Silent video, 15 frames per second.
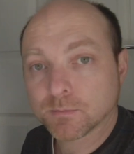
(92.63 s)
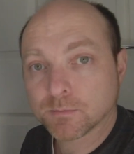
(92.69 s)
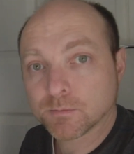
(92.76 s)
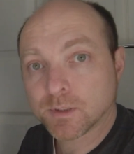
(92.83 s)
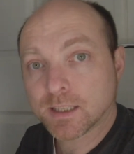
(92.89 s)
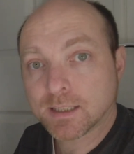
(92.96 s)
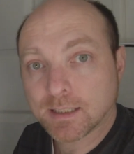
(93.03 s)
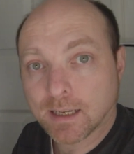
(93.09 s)

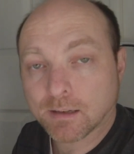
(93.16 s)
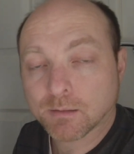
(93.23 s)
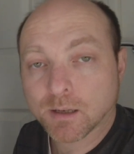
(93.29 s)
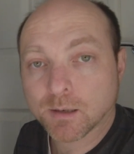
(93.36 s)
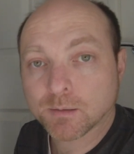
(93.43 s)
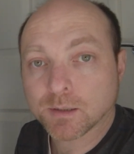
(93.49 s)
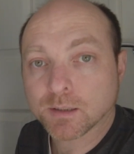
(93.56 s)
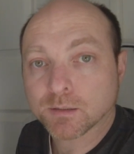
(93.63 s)

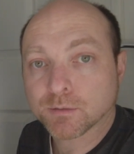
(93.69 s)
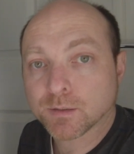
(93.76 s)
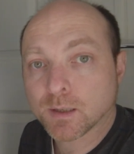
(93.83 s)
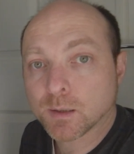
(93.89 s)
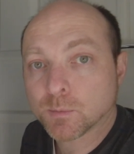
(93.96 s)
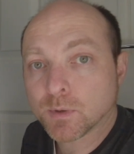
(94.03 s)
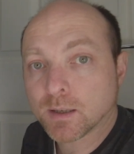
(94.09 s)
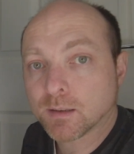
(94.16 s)
re-downloading the
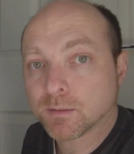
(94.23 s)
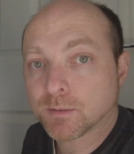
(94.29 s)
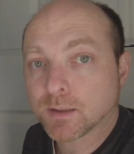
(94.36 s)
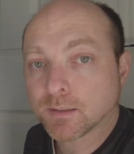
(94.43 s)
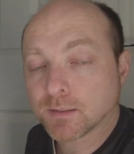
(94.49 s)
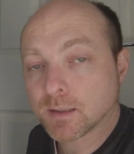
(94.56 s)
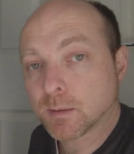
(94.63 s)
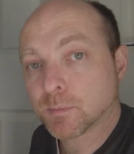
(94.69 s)
firmware if
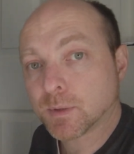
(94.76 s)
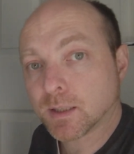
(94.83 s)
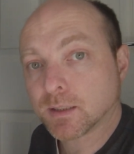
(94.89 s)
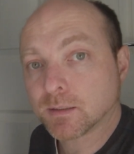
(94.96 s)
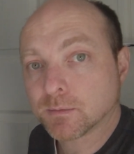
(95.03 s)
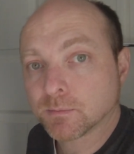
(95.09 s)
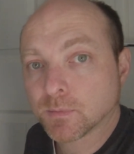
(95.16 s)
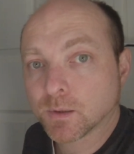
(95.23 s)
there's an
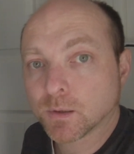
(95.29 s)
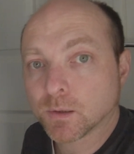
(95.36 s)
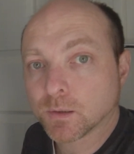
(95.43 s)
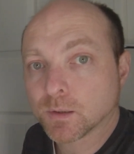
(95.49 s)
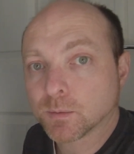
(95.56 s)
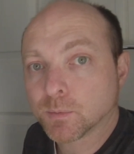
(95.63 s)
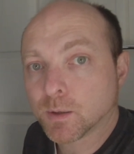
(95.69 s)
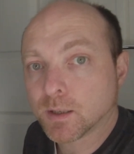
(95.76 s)
update
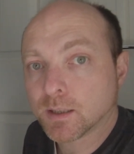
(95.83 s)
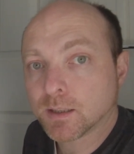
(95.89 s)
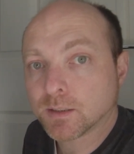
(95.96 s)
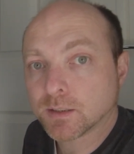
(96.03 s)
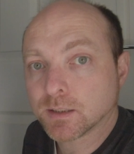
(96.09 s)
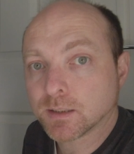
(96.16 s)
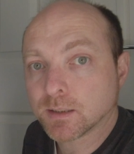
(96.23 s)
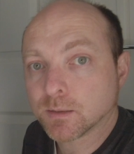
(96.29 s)
on the
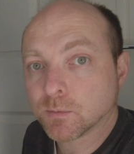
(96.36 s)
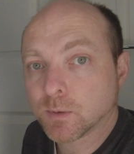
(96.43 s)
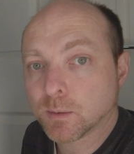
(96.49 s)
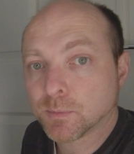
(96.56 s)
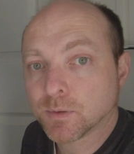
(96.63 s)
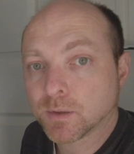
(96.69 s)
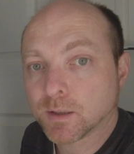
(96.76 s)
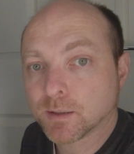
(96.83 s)
Myenergi
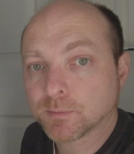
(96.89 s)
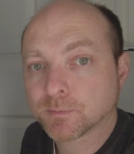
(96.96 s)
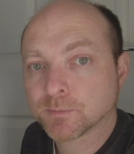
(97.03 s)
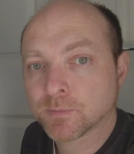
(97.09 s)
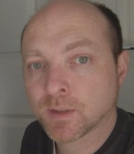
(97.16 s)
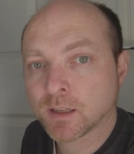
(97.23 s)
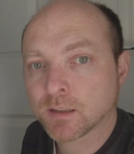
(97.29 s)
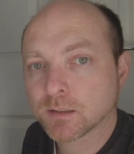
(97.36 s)
website.
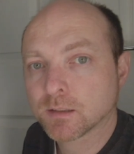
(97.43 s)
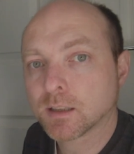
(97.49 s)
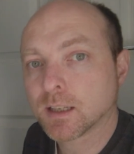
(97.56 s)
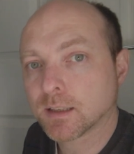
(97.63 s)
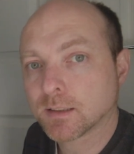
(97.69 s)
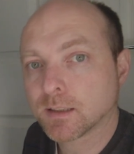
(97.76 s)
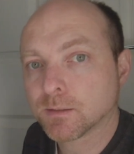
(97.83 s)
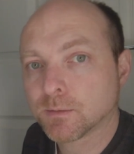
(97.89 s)
So
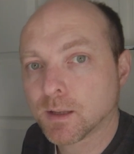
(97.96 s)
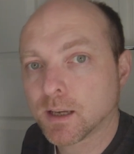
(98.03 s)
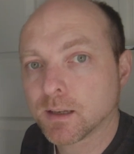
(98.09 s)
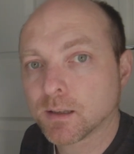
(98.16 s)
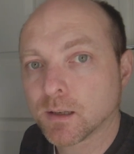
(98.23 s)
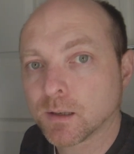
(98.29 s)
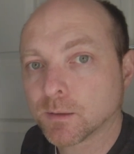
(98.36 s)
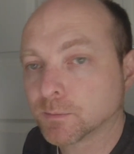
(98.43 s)
let's give
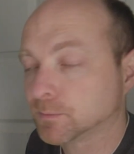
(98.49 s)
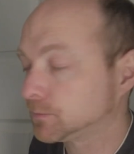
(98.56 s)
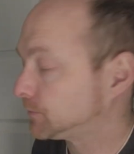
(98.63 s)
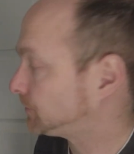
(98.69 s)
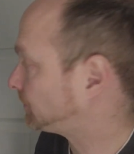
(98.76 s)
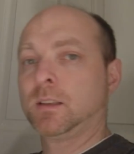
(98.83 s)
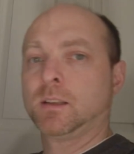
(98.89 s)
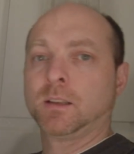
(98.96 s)
that a go.
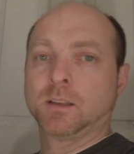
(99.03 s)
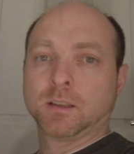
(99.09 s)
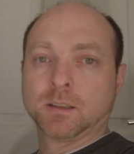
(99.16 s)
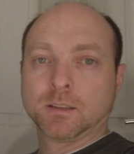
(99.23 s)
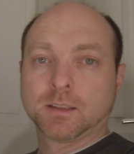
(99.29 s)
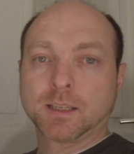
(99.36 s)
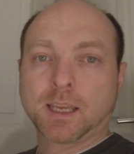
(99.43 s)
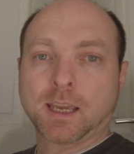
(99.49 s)

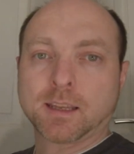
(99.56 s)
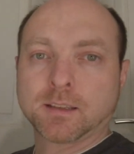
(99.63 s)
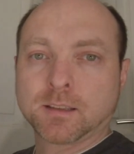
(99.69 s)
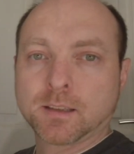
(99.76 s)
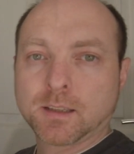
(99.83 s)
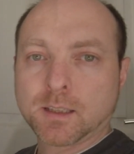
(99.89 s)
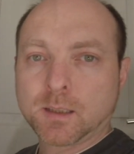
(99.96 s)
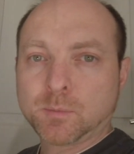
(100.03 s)
To get
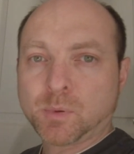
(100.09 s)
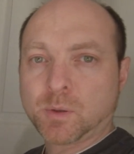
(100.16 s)
into the